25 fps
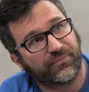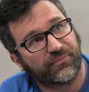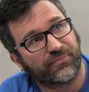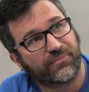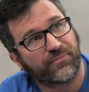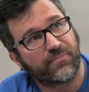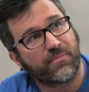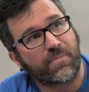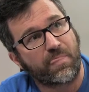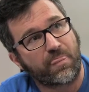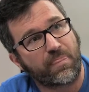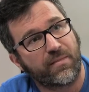
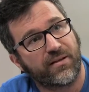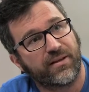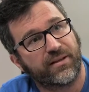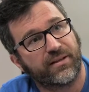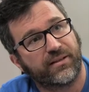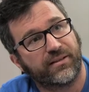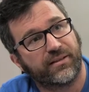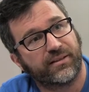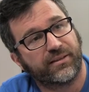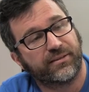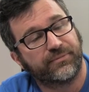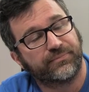Okay,
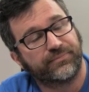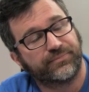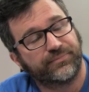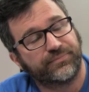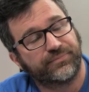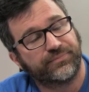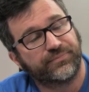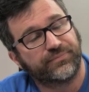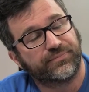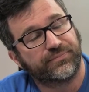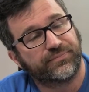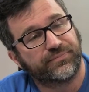thanks.
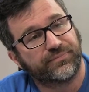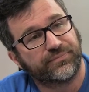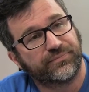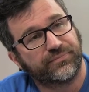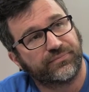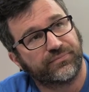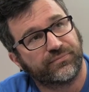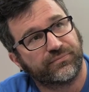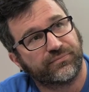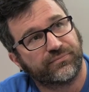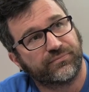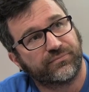So
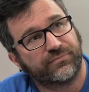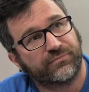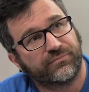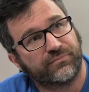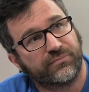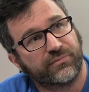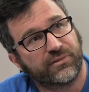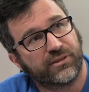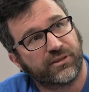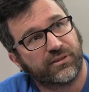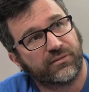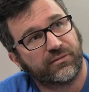how does
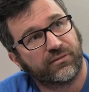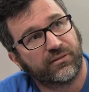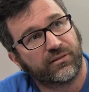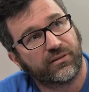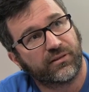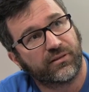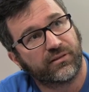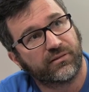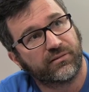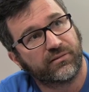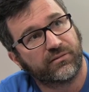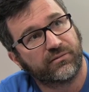
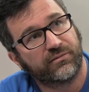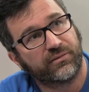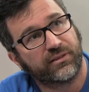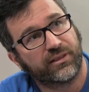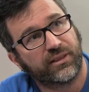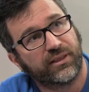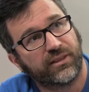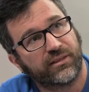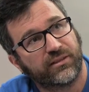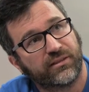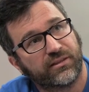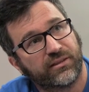MapR
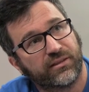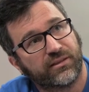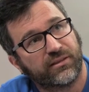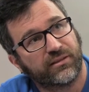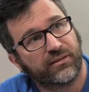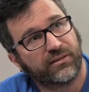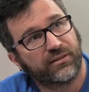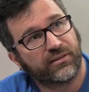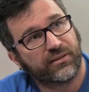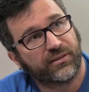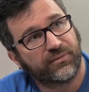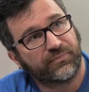relate to
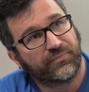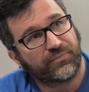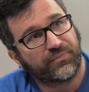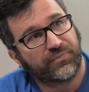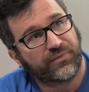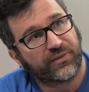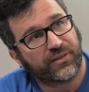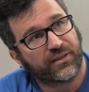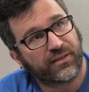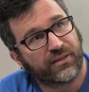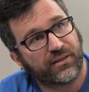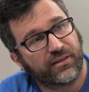the Apache
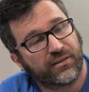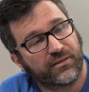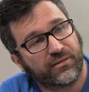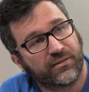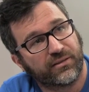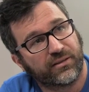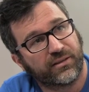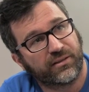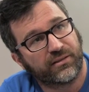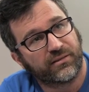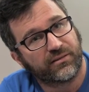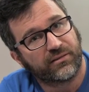Hadoop
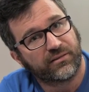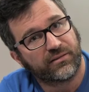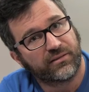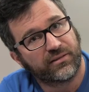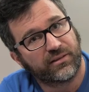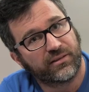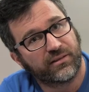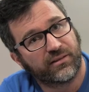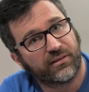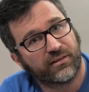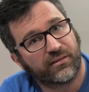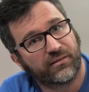Big Data
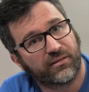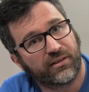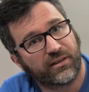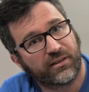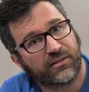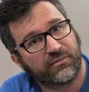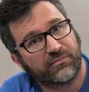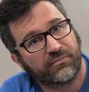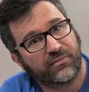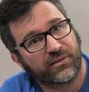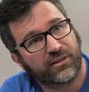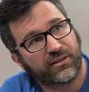
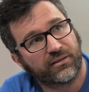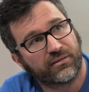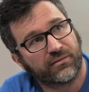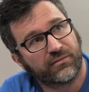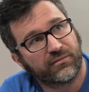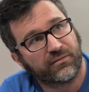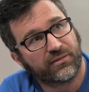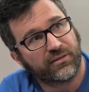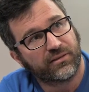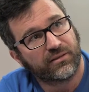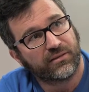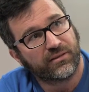Management open
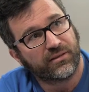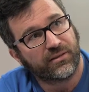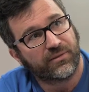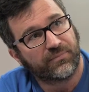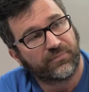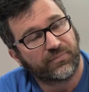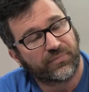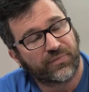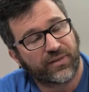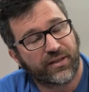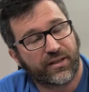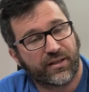source
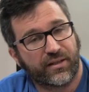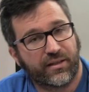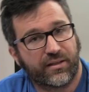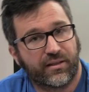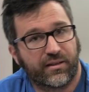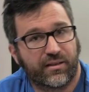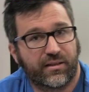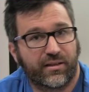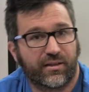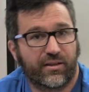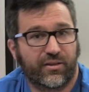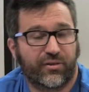project?
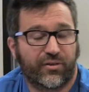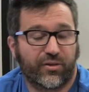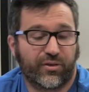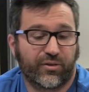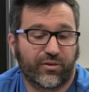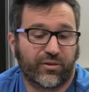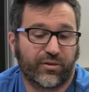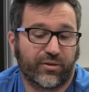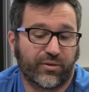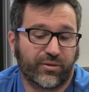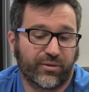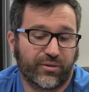
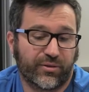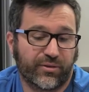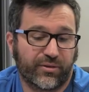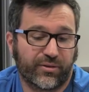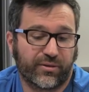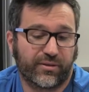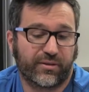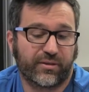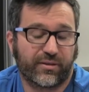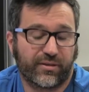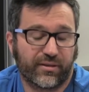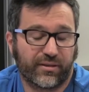
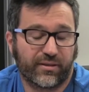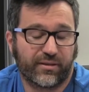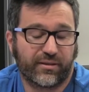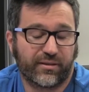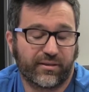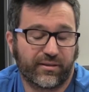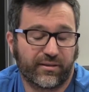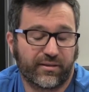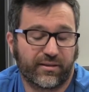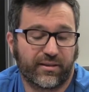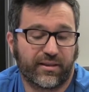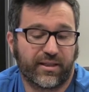
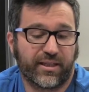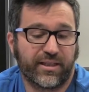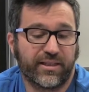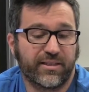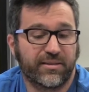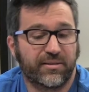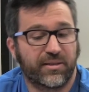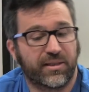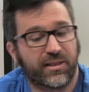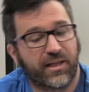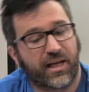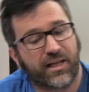
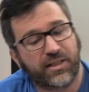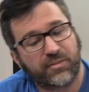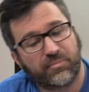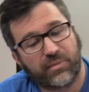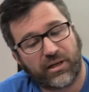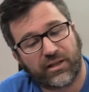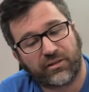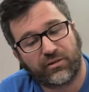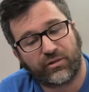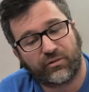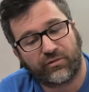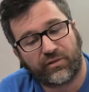As
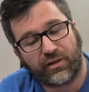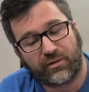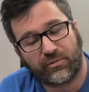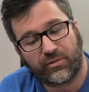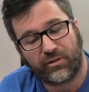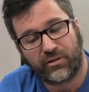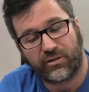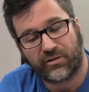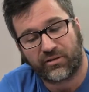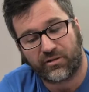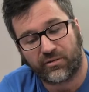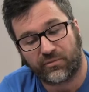part of
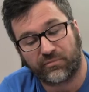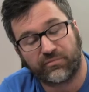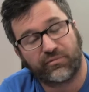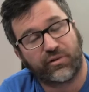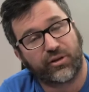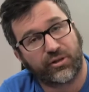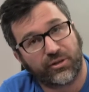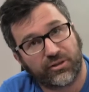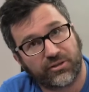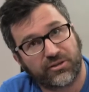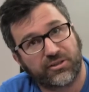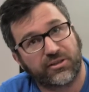our
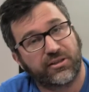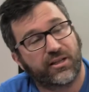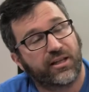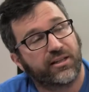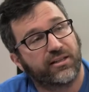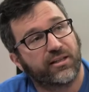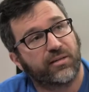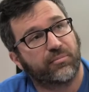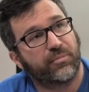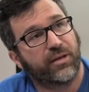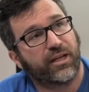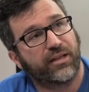converged
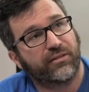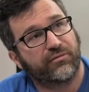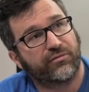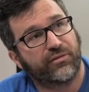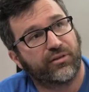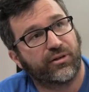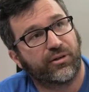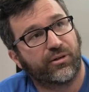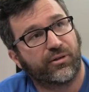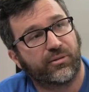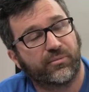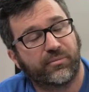data
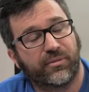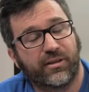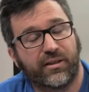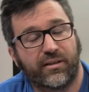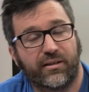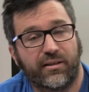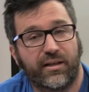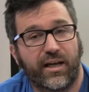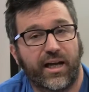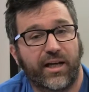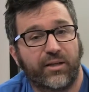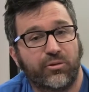platform,
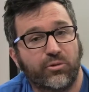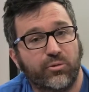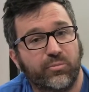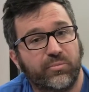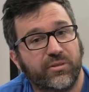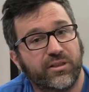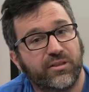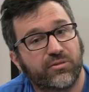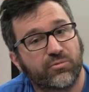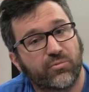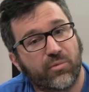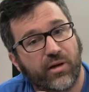
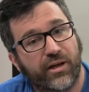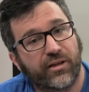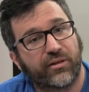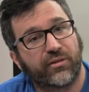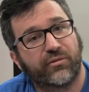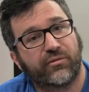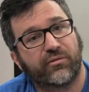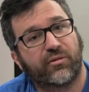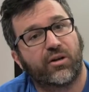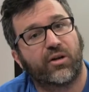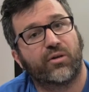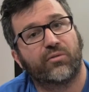Hadoop is
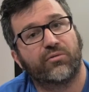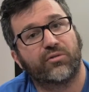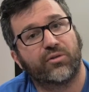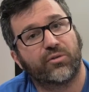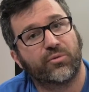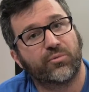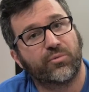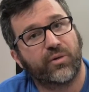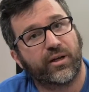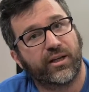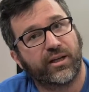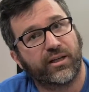one of
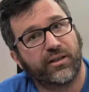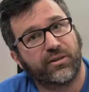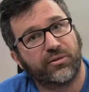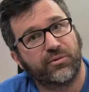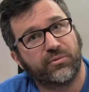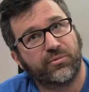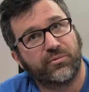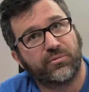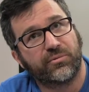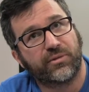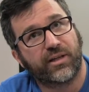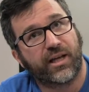the way
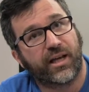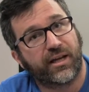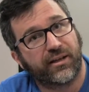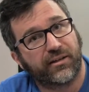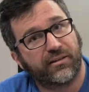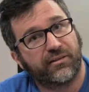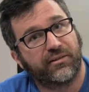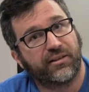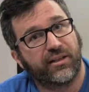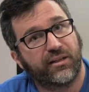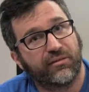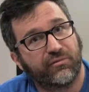you
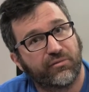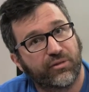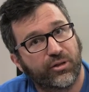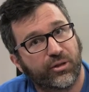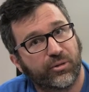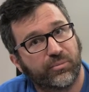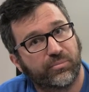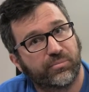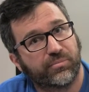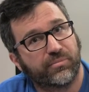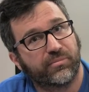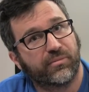can
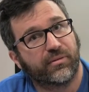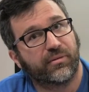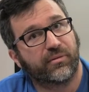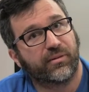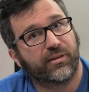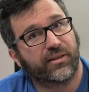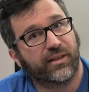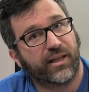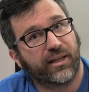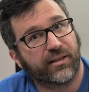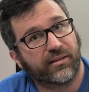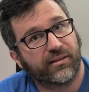develop
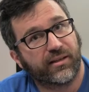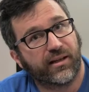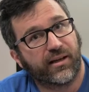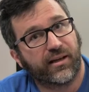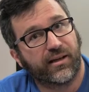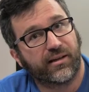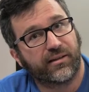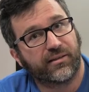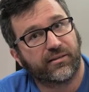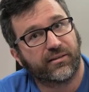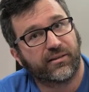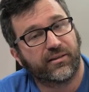
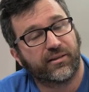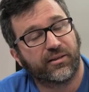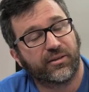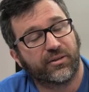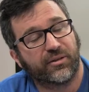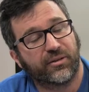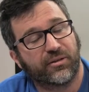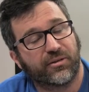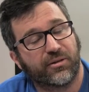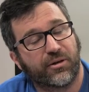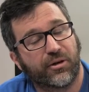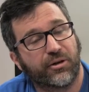
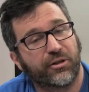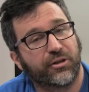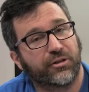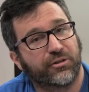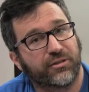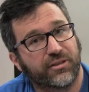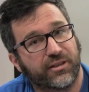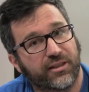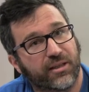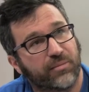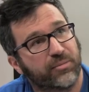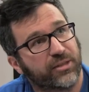
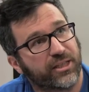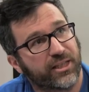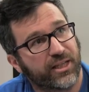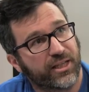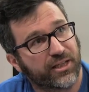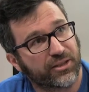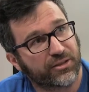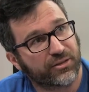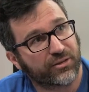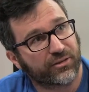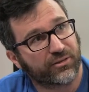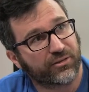data-oriented
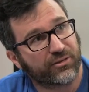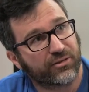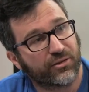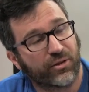applications.